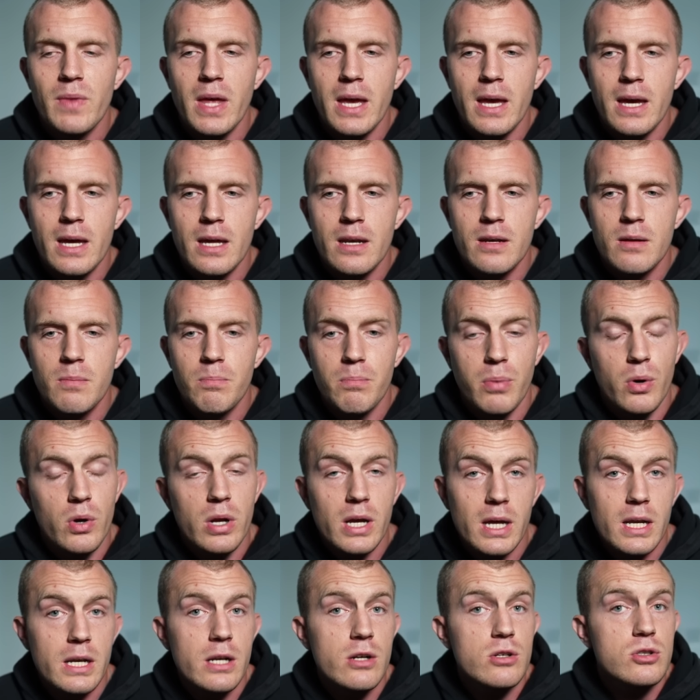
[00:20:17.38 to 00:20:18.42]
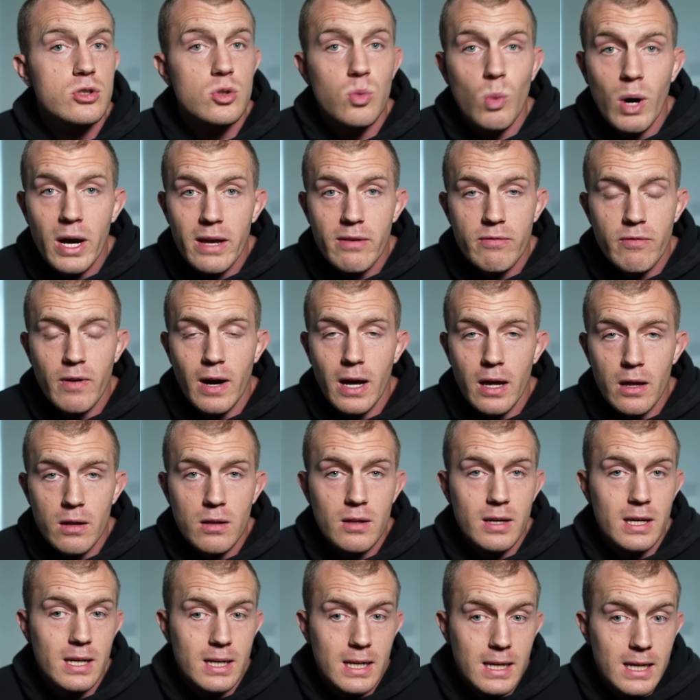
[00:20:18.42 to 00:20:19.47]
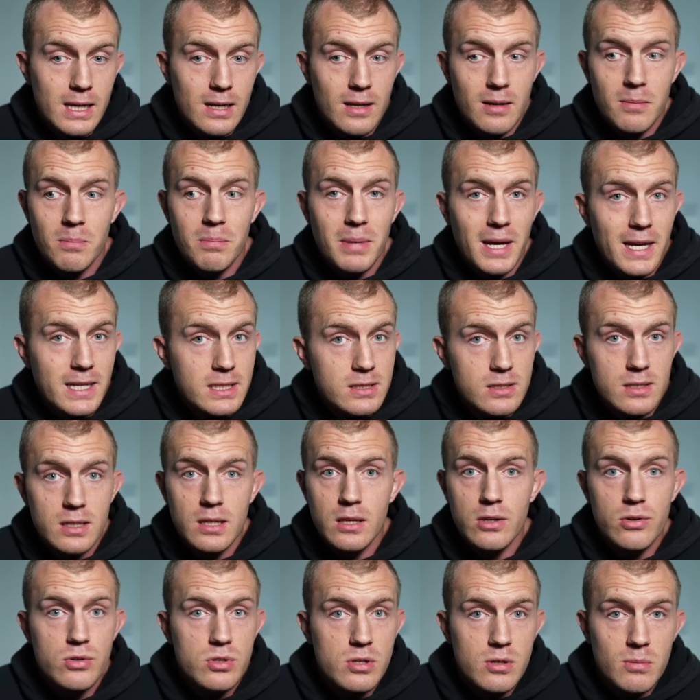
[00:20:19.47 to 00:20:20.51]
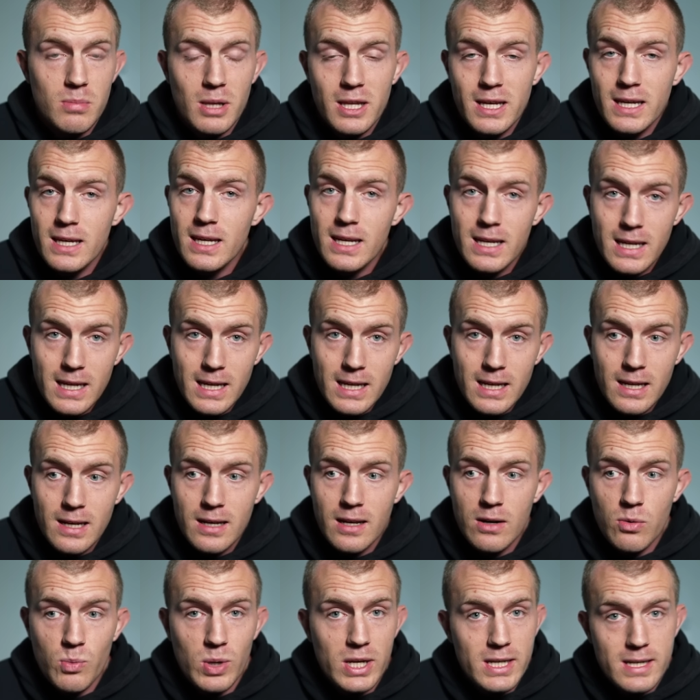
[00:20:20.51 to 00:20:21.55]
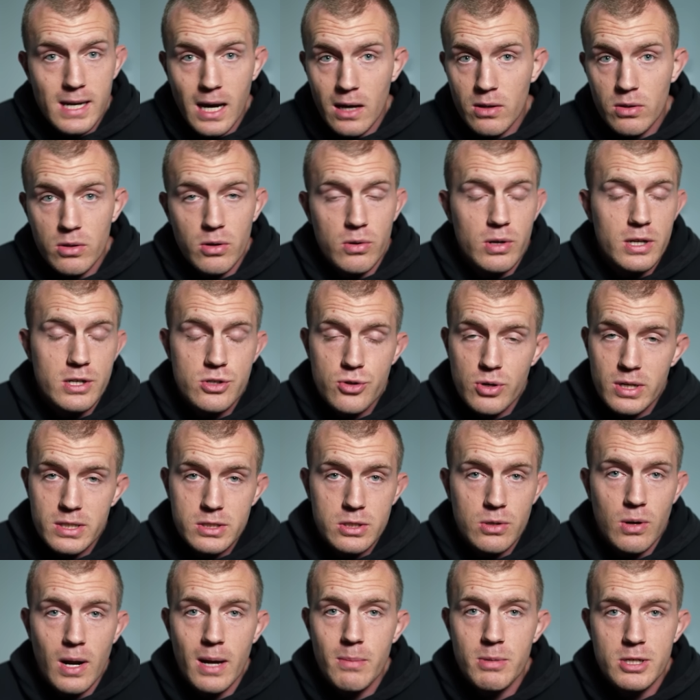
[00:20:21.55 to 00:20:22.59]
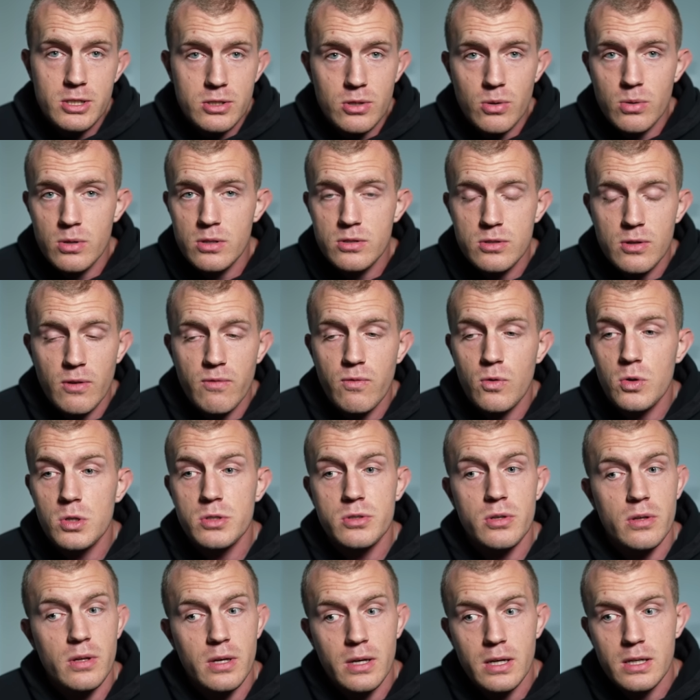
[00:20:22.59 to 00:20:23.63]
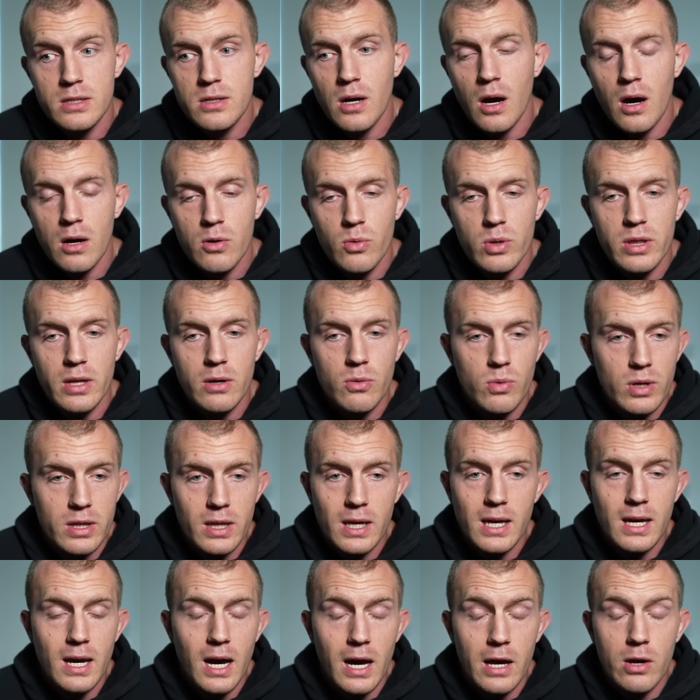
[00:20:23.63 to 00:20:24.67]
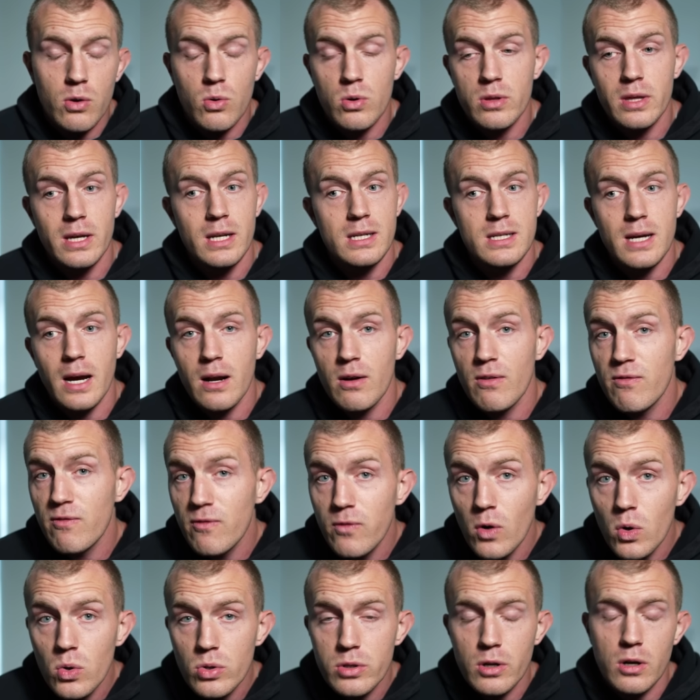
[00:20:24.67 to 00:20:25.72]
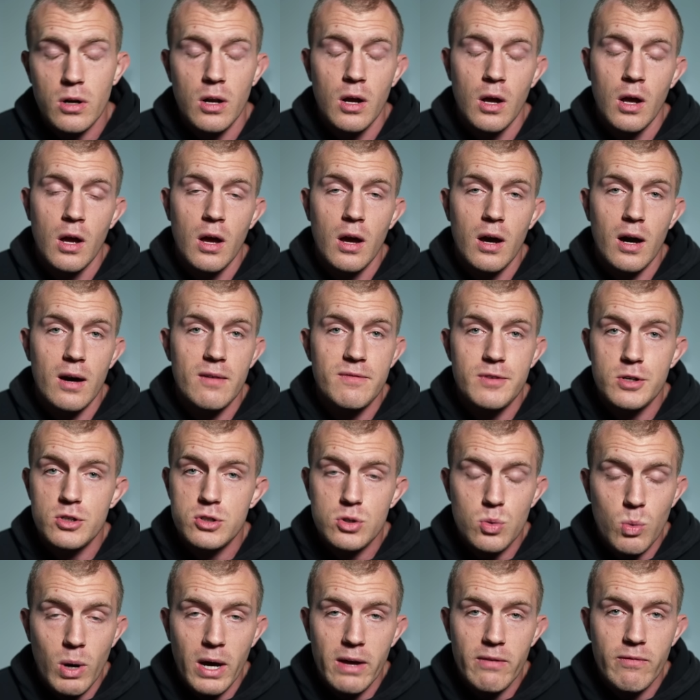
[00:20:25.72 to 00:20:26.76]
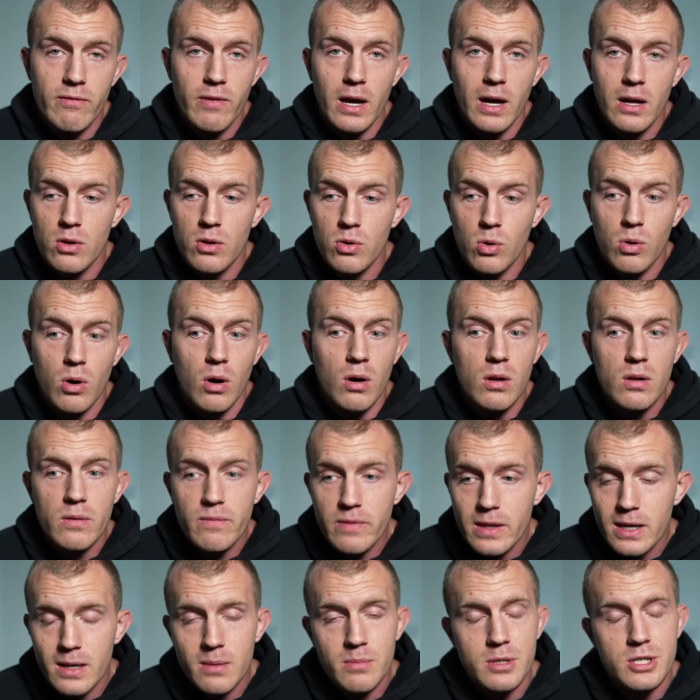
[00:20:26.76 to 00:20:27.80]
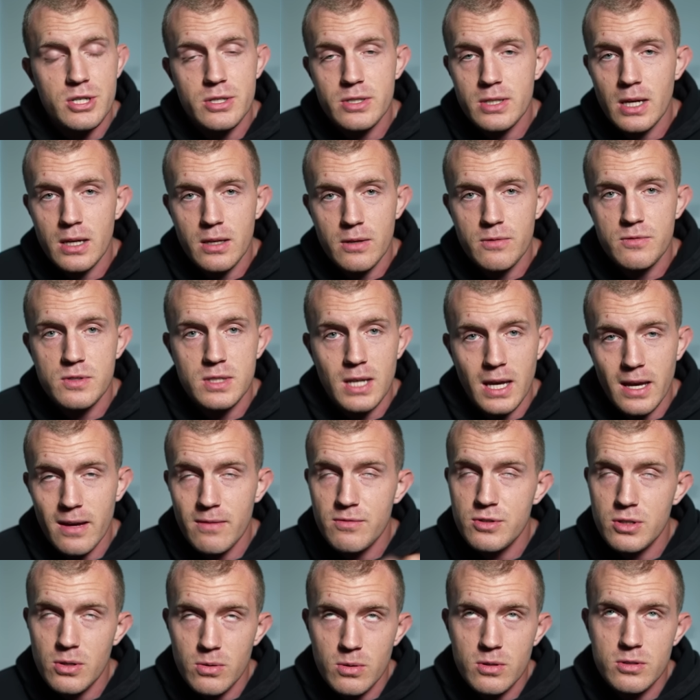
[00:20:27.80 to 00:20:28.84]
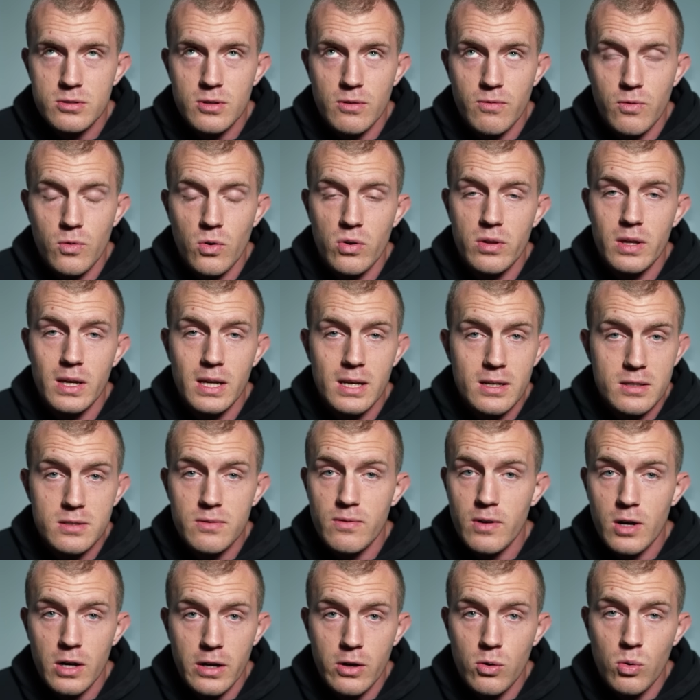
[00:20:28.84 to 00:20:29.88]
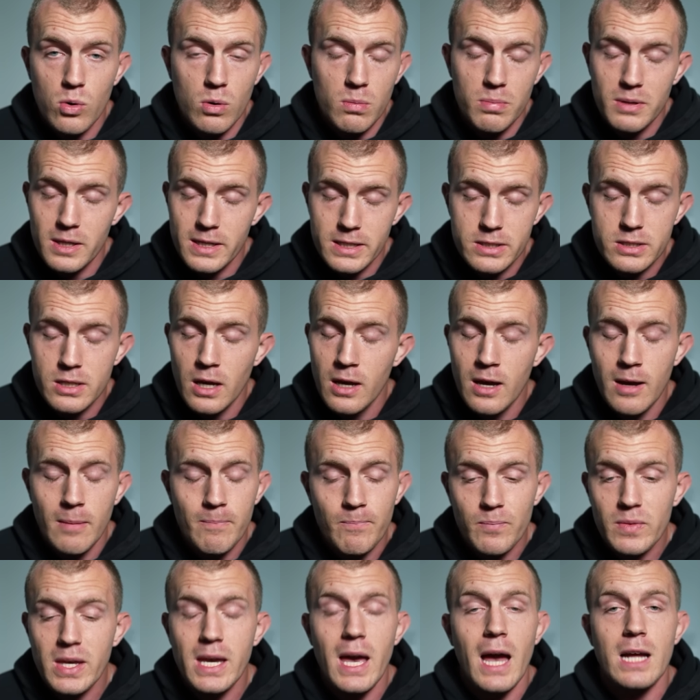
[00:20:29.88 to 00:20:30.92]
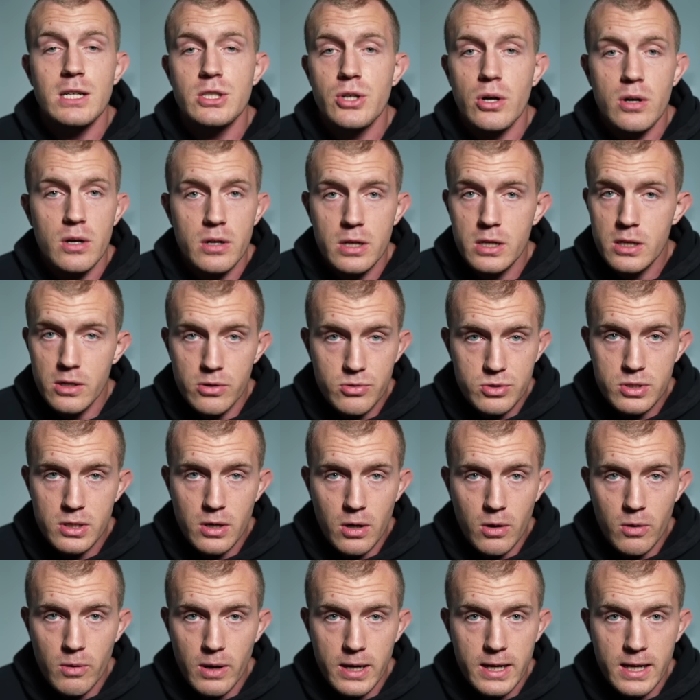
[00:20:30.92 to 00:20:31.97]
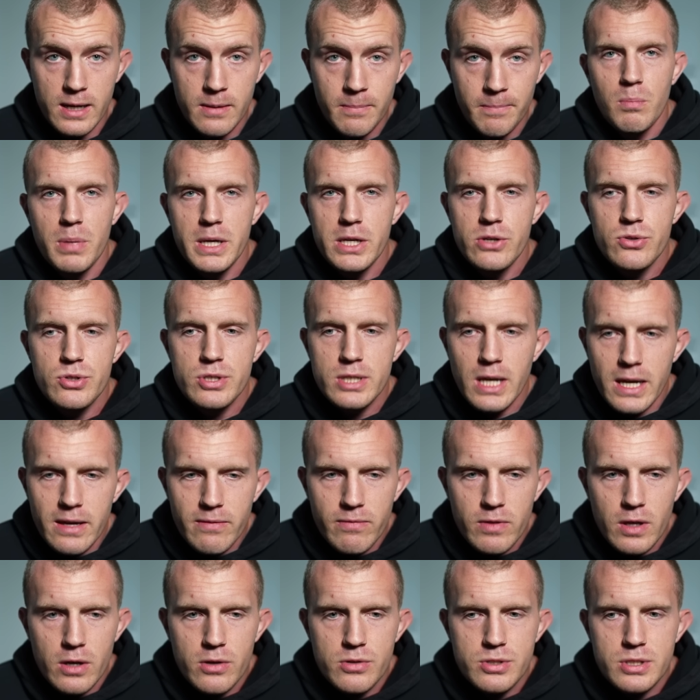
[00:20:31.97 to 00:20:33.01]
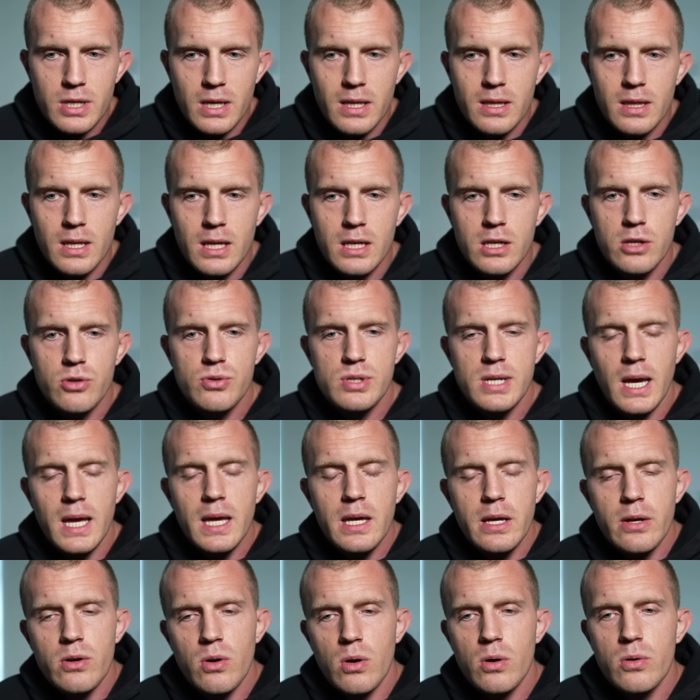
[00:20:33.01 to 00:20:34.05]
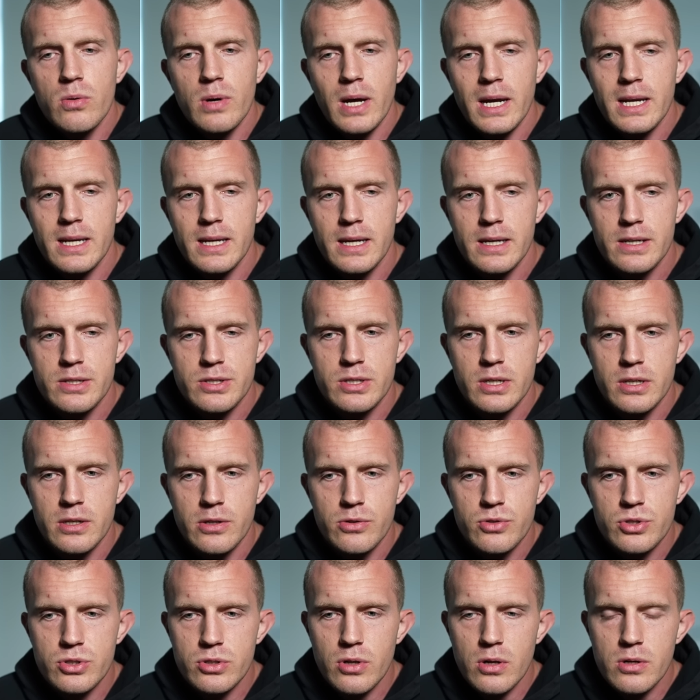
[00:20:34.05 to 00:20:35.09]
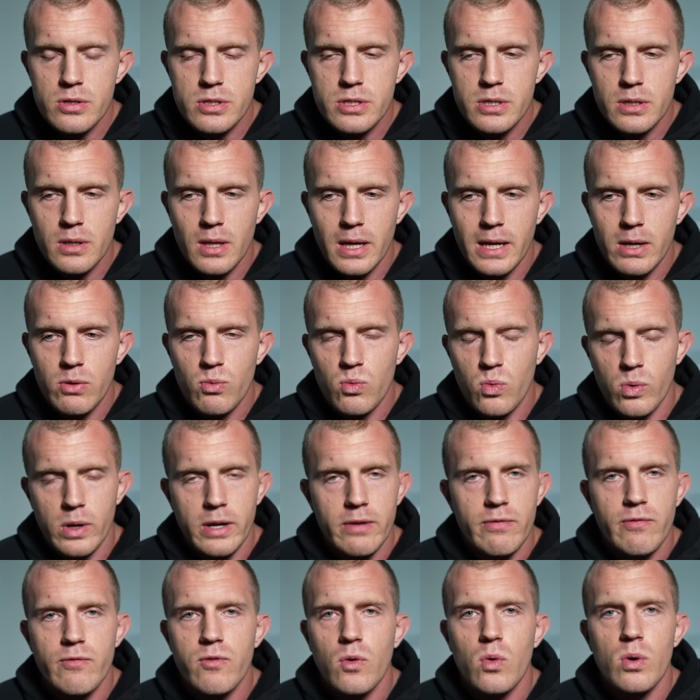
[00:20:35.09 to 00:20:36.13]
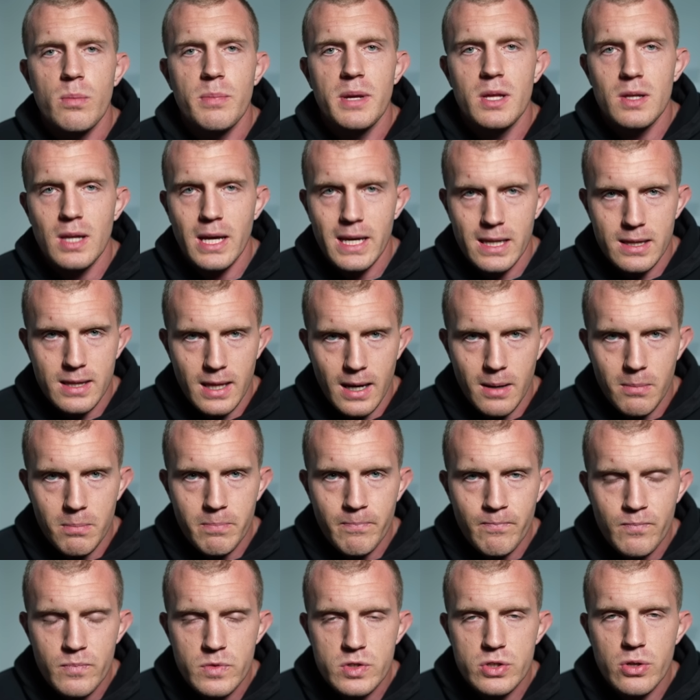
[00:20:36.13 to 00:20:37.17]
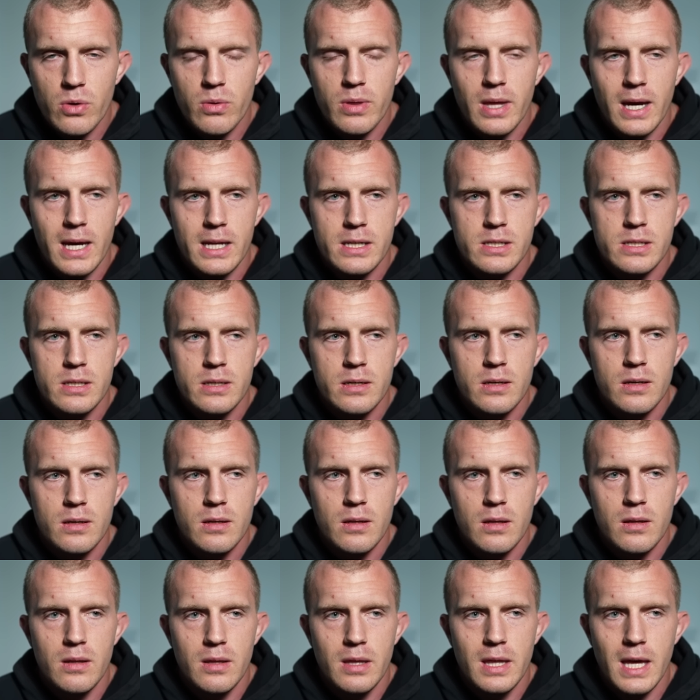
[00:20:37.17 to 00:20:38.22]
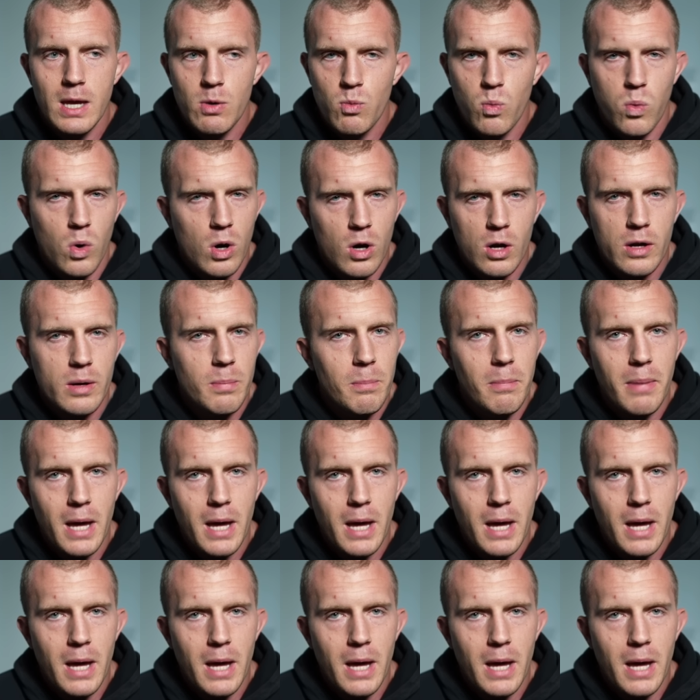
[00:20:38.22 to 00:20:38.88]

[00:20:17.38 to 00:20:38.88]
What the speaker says: and put it in your swipe file in Eden, paste the YouTube link in Eden, and we download it, transcribe it, so on and so forth, so that you can talk with it with AI, or the entire folder of your swipe file, or all of the images that you've saved, so on and so forth. Eden's very cool. Please catch on and use it already. But you save those, and then you take your own ideas and you start to like reformulate them so that they work